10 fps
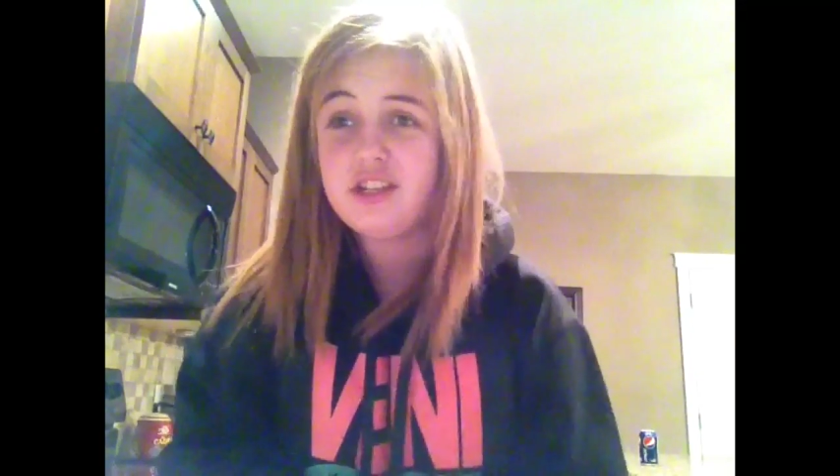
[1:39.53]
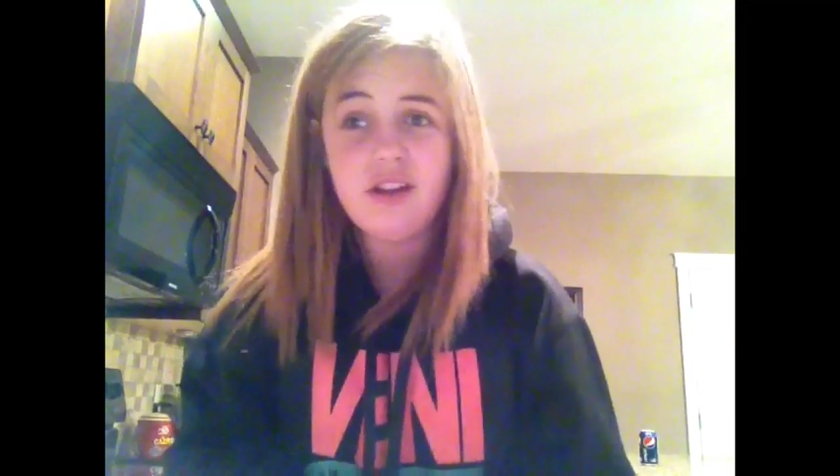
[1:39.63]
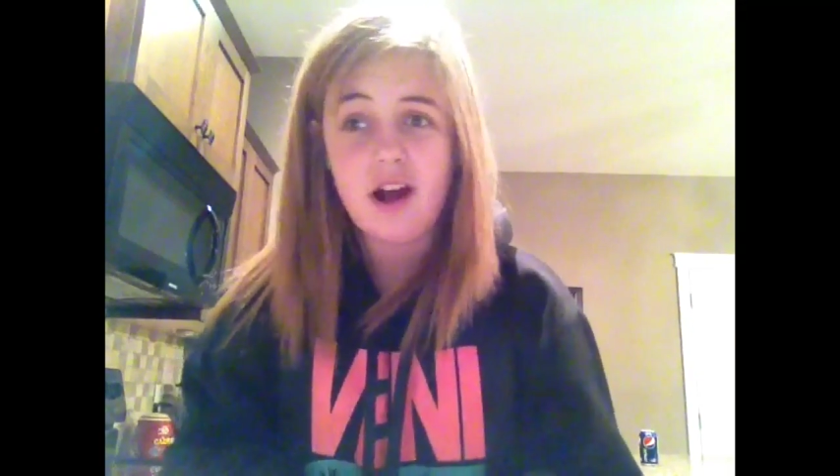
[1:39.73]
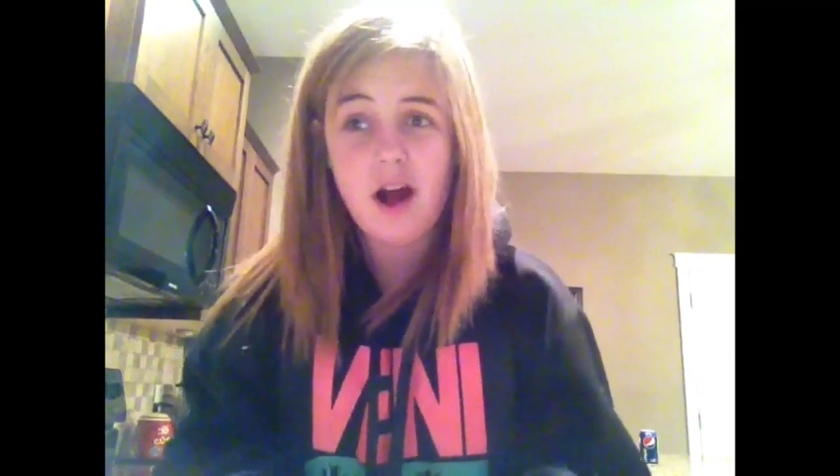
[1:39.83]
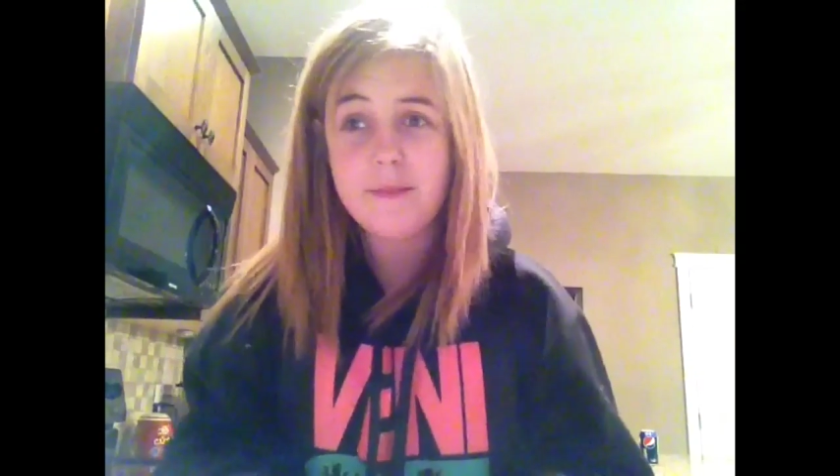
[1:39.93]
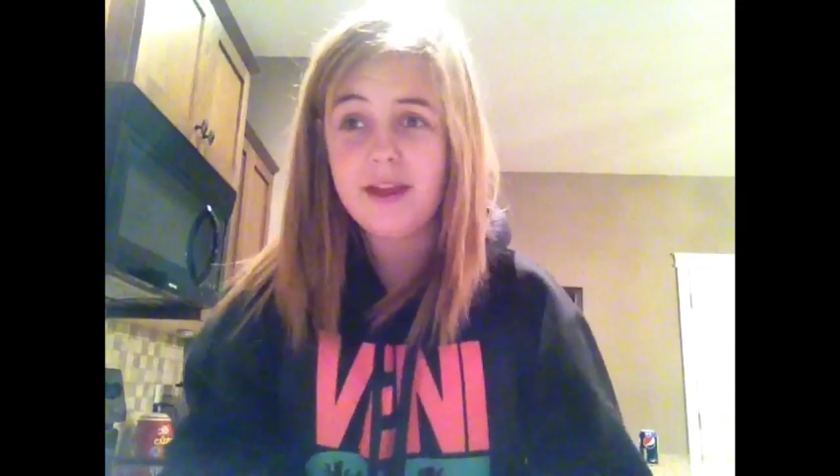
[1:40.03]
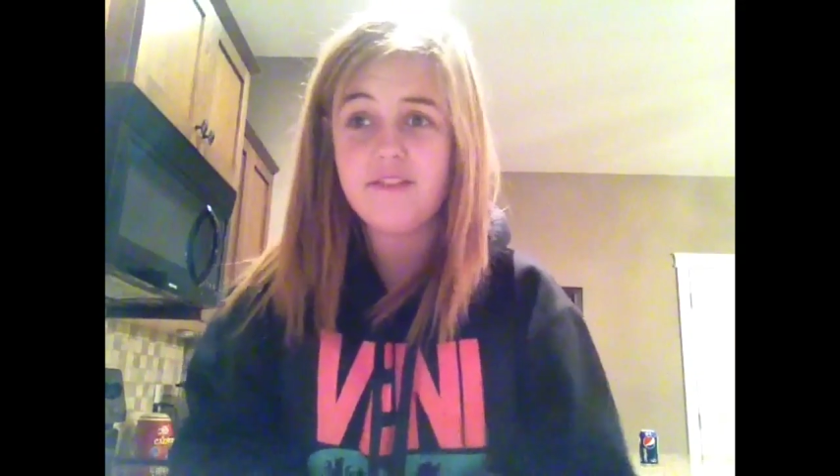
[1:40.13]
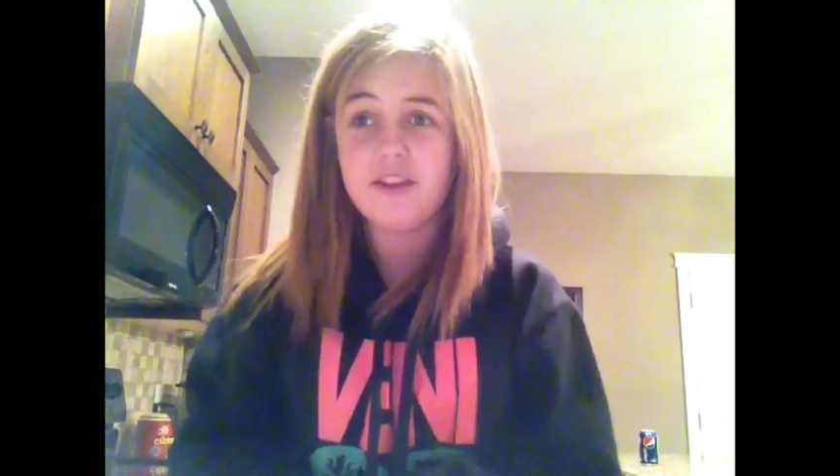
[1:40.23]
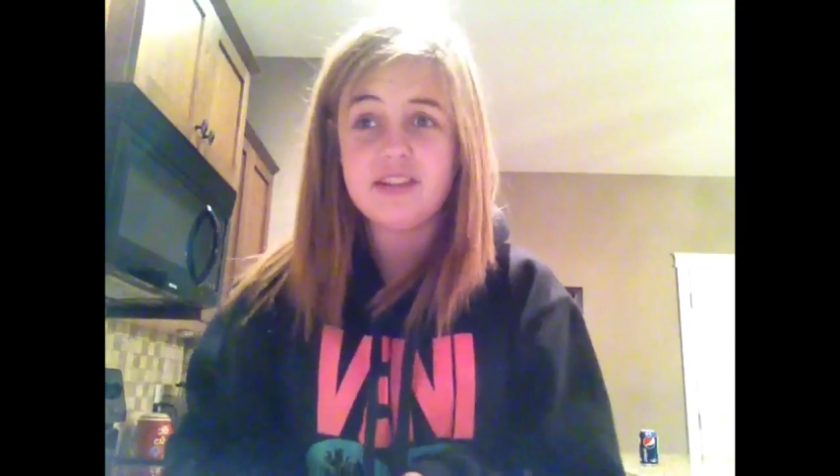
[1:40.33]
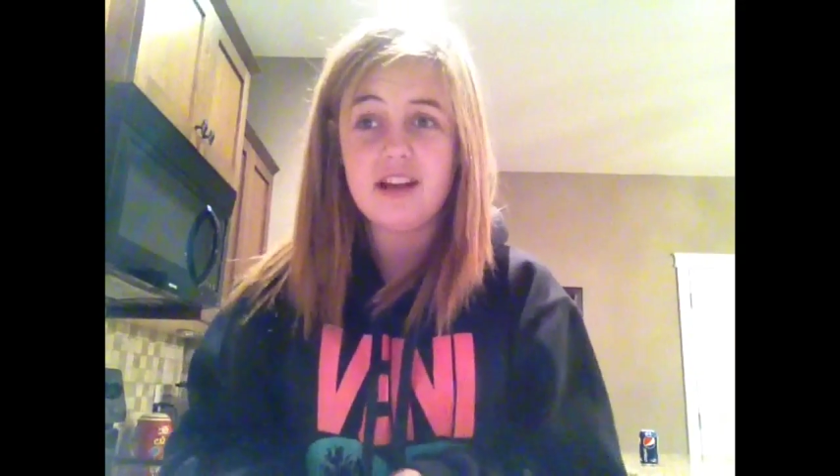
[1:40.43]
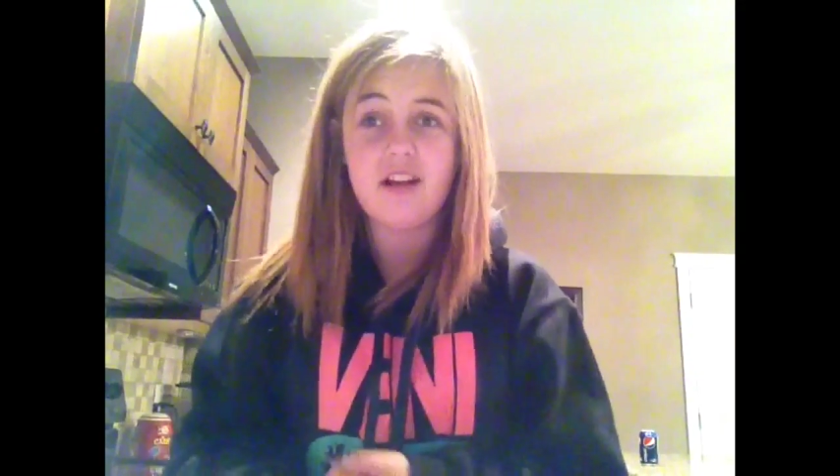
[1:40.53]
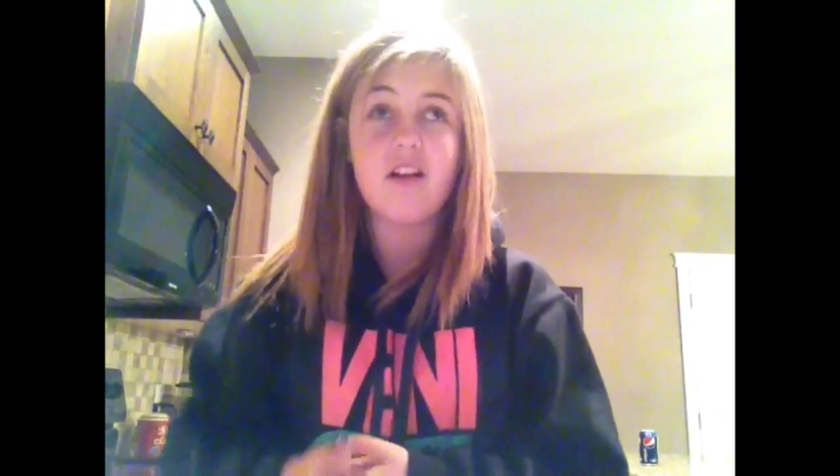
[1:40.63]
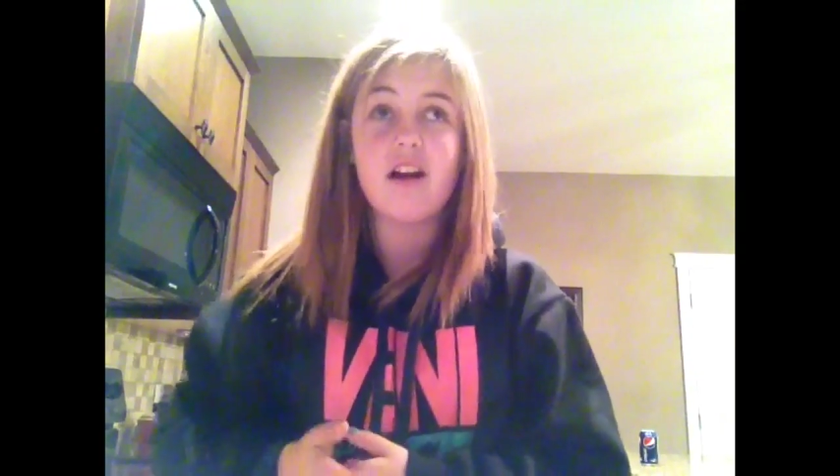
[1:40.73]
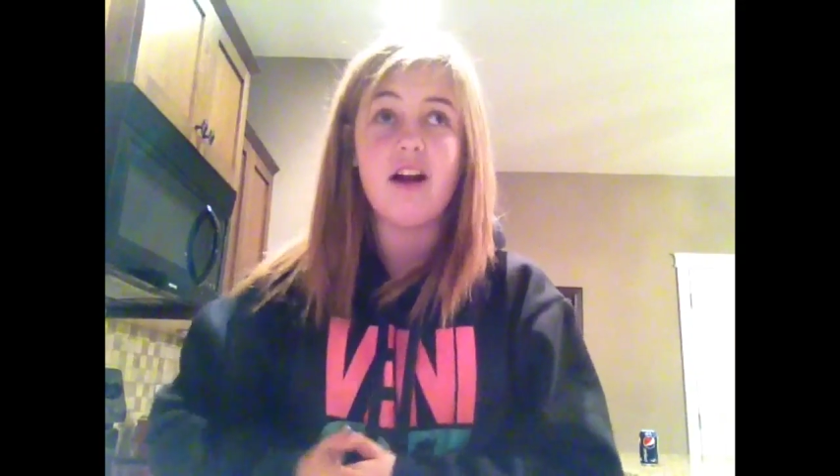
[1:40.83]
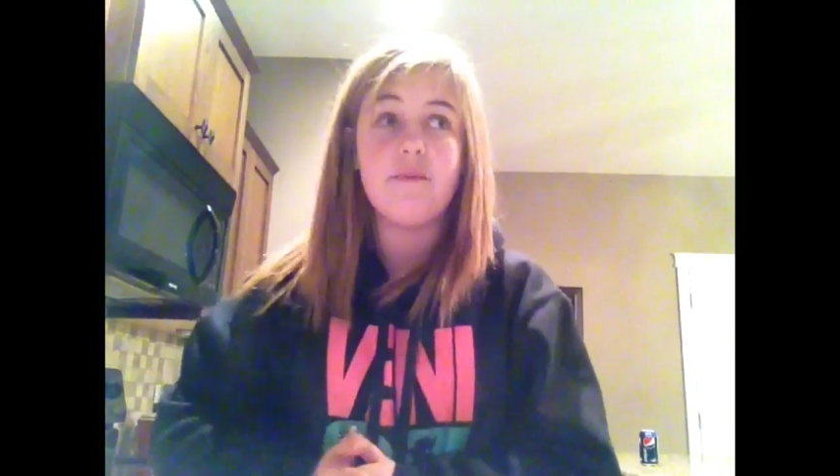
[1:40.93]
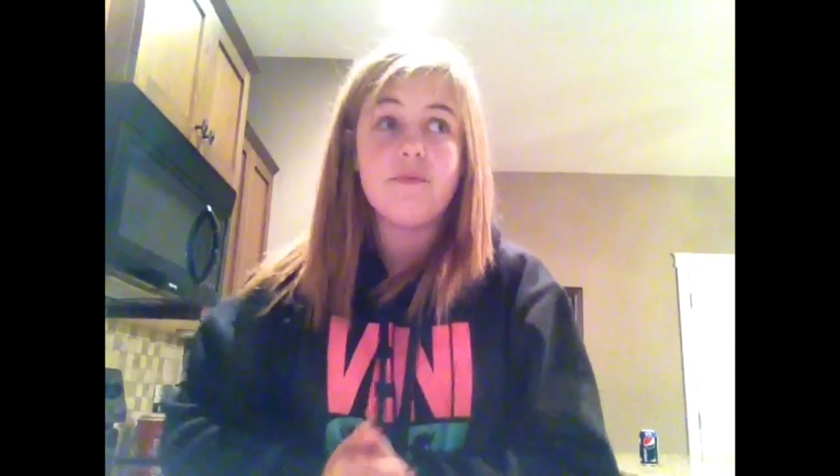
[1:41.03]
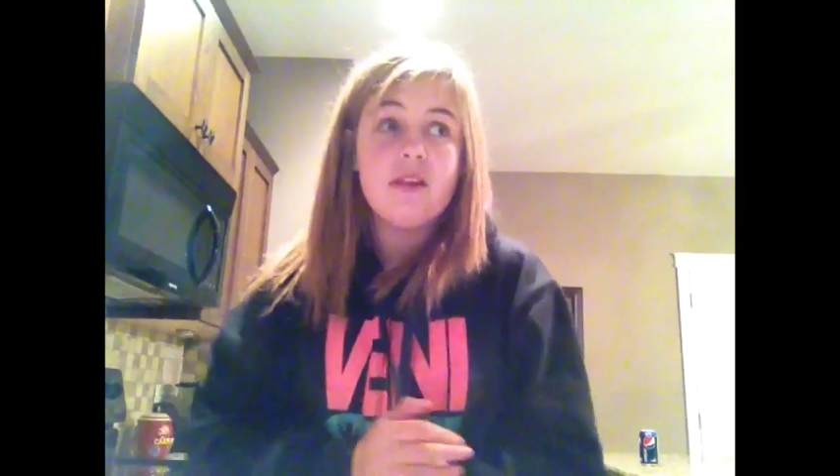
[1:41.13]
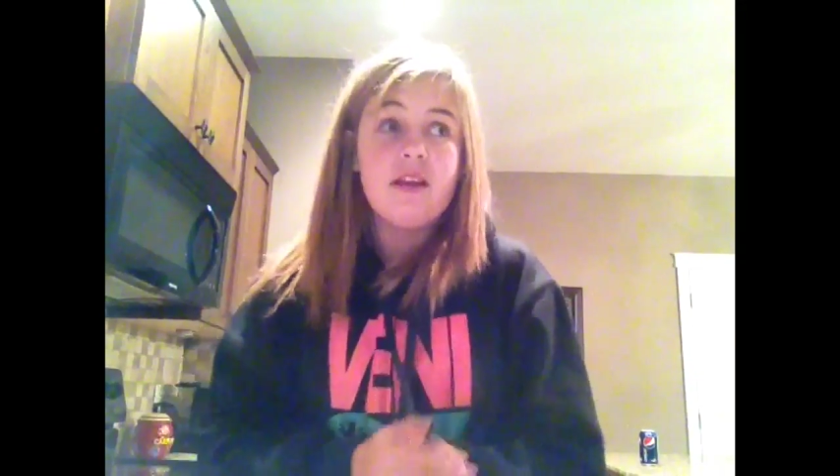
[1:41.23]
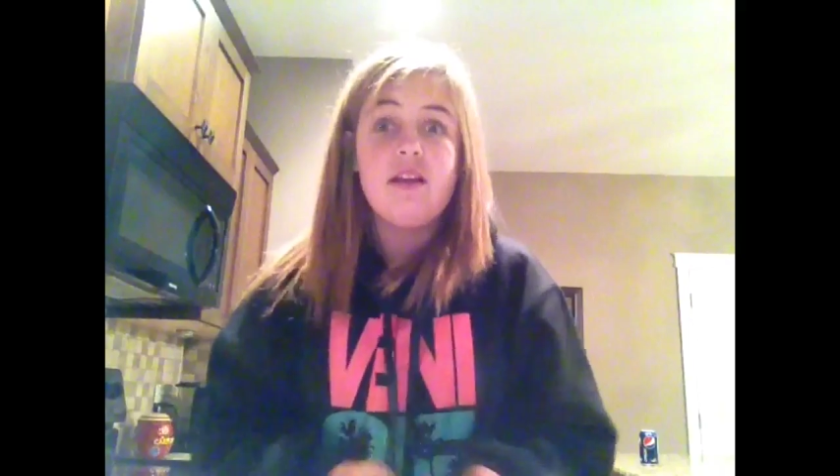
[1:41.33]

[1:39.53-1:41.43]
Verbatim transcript: Do you know how many views that girl got?